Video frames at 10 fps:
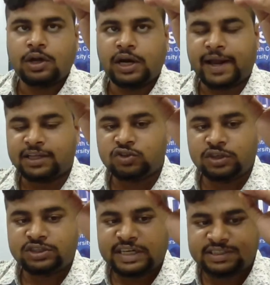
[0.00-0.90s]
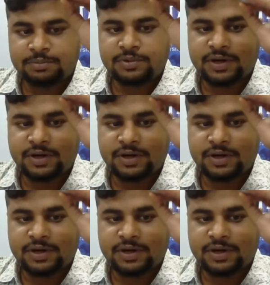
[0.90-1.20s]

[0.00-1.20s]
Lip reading: it actually sends some